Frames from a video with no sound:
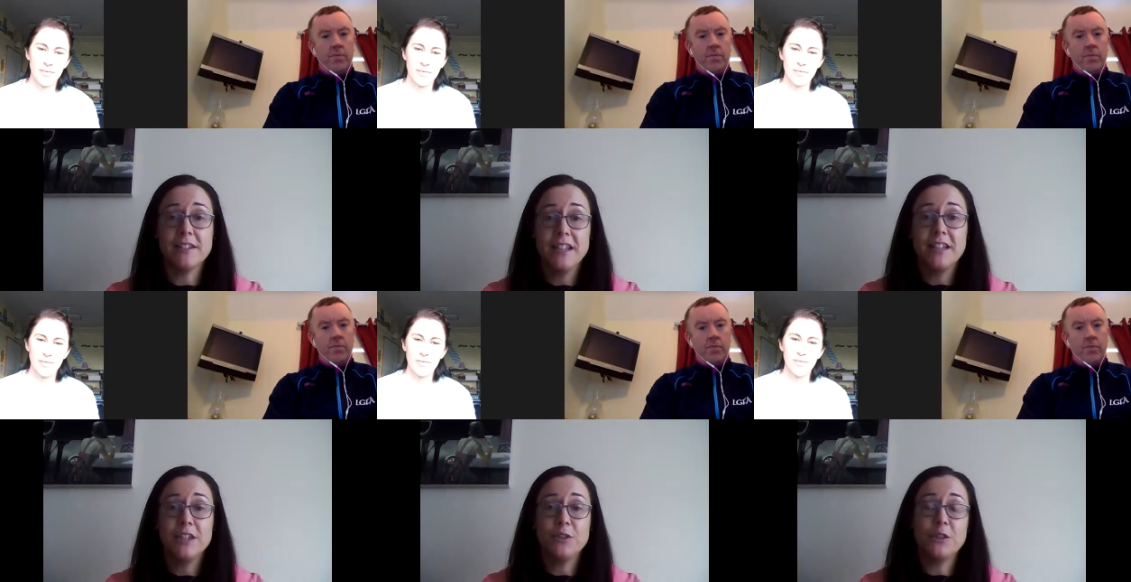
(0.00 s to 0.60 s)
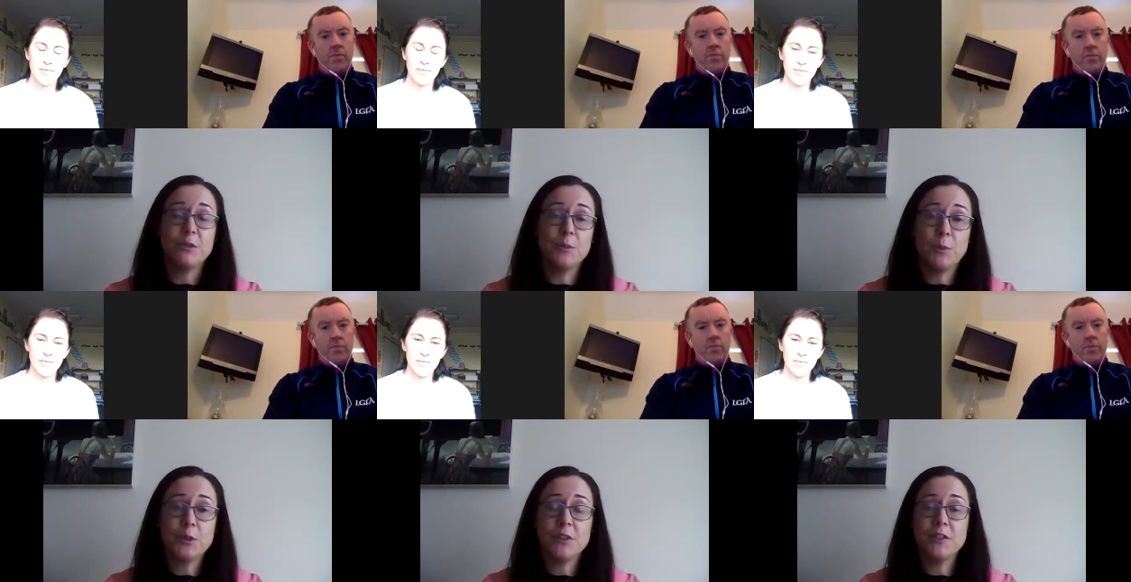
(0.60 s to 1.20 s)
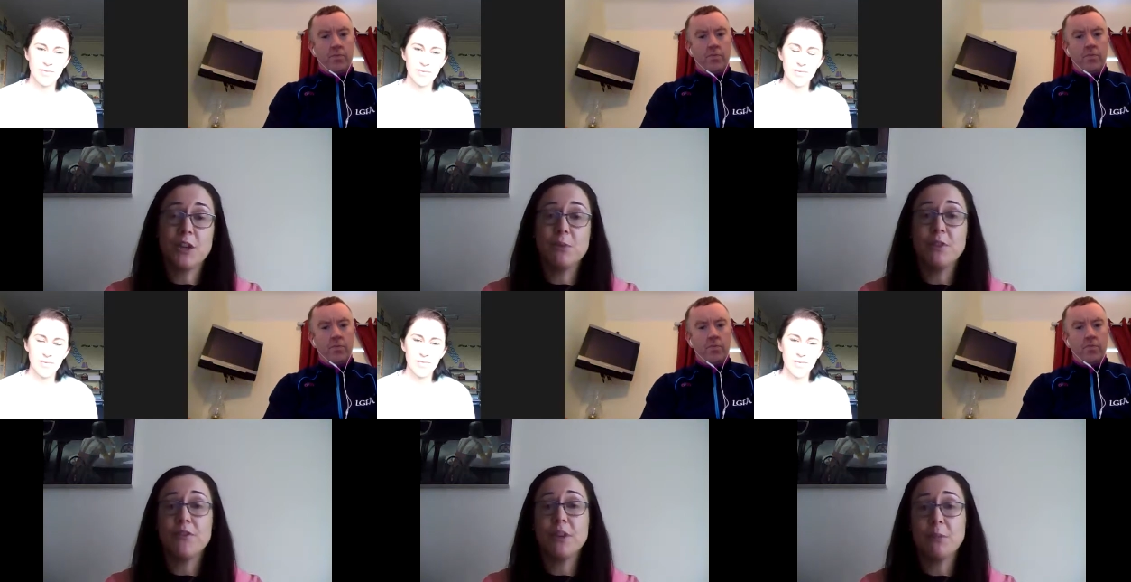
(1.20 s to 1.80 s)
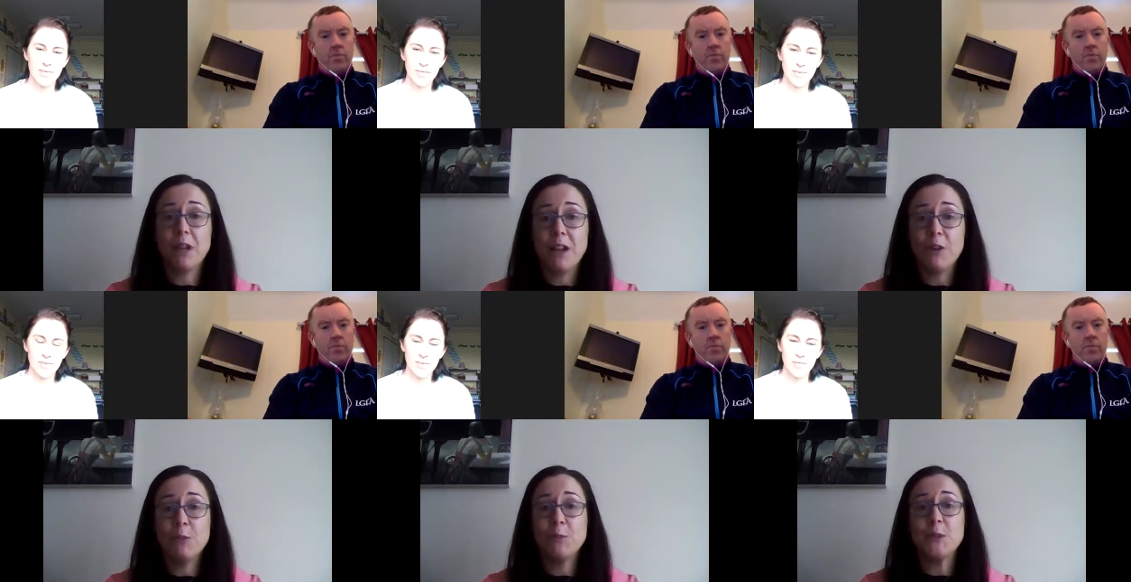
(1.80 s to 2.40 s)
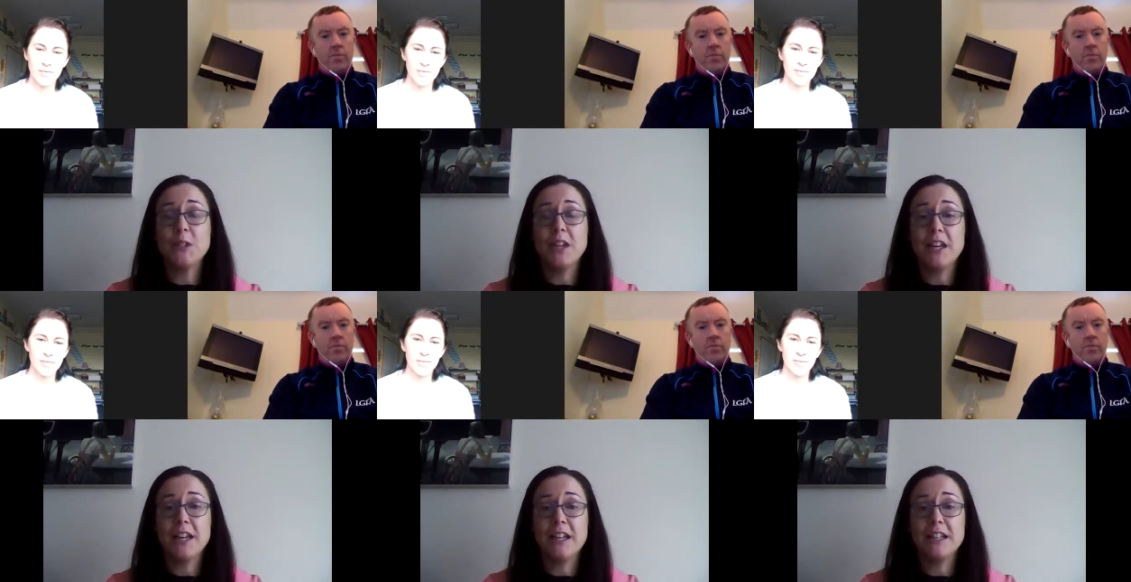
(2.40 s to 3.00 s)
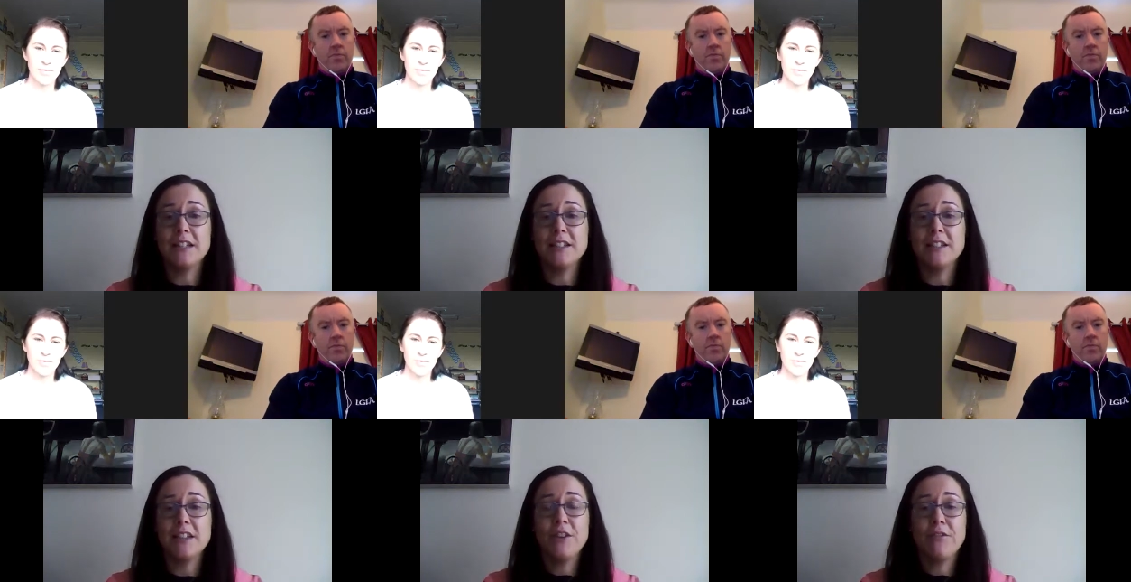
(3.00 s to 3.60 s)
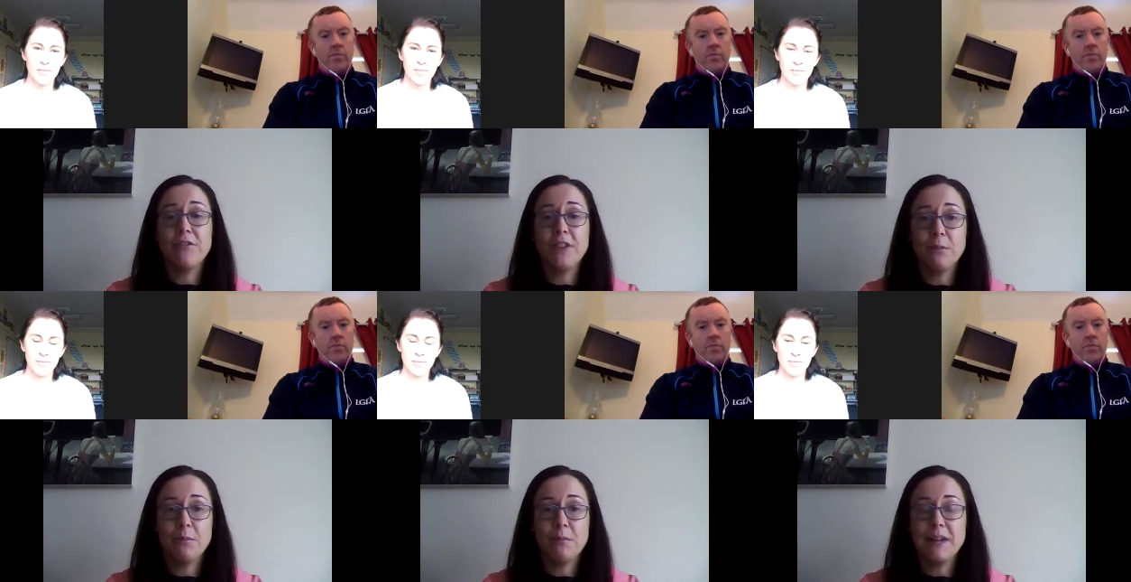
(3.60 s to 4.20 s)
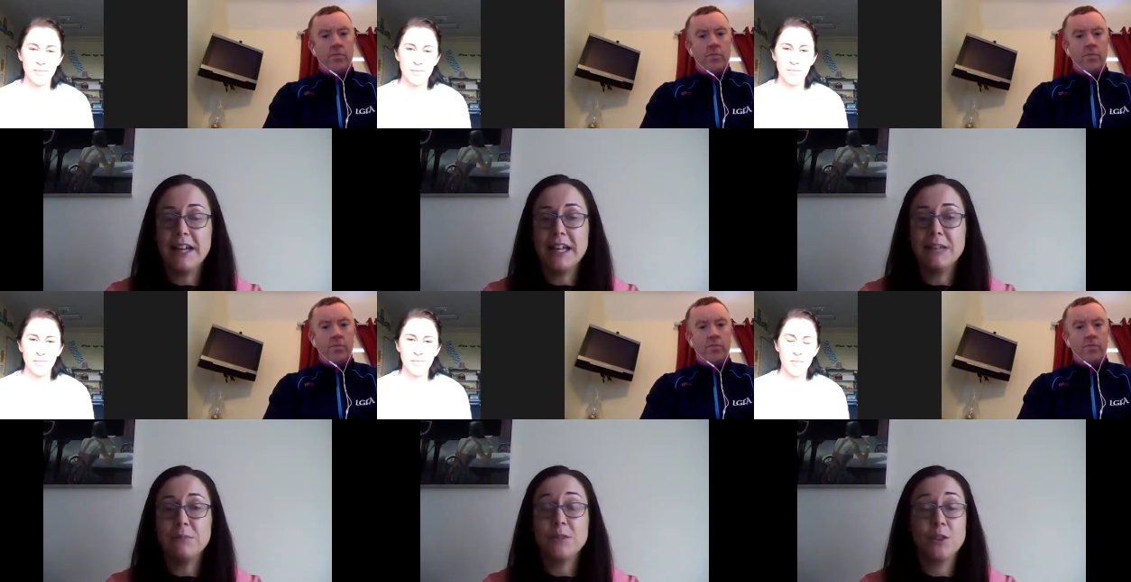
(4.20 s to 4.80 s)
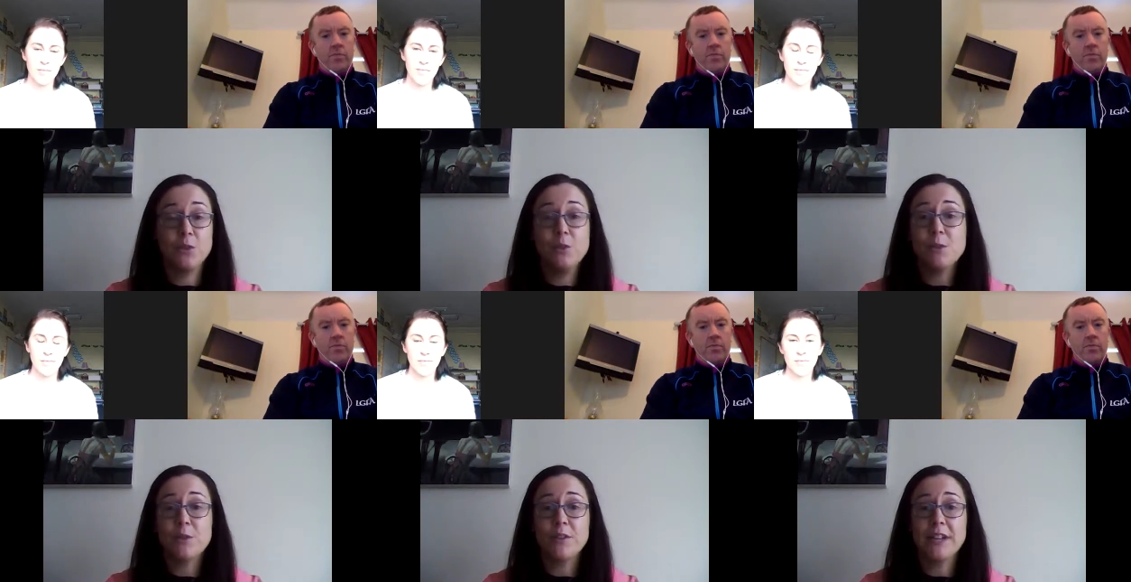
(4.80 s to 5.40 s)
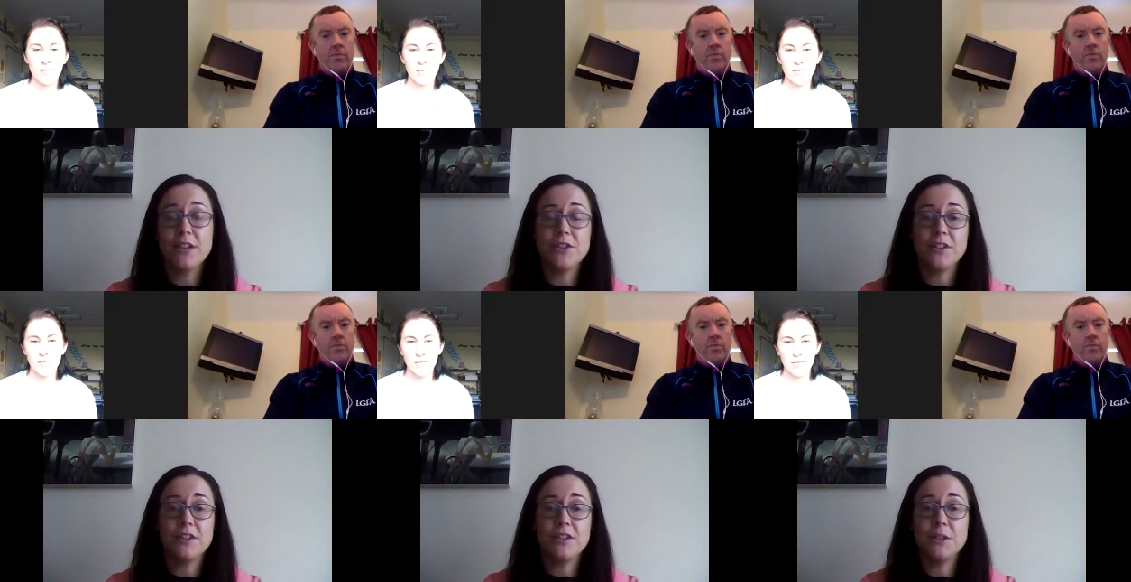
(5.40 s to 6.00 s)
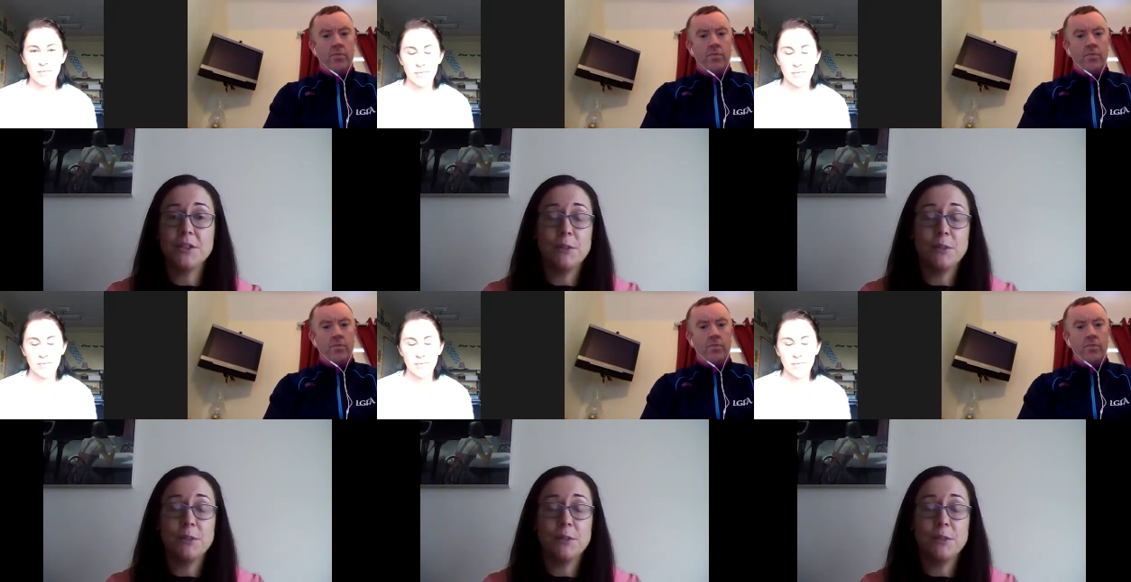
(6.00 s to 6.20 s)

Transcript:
Speaker 1: you know, there was buses coming from clubs and from um, schools were arranging to,